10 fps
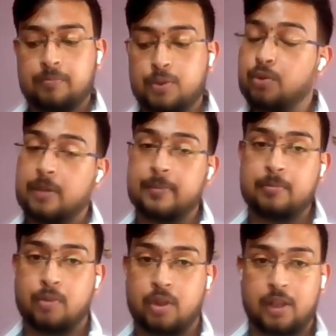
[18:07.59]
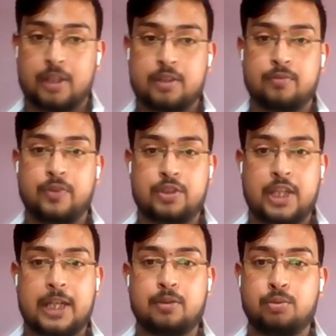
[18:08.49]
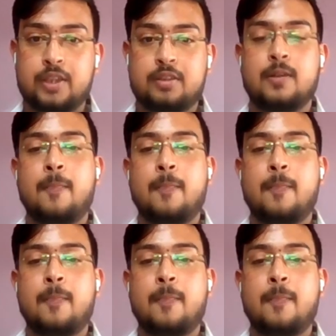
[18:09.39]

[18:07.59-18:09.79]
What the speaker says: suitable models which can do this.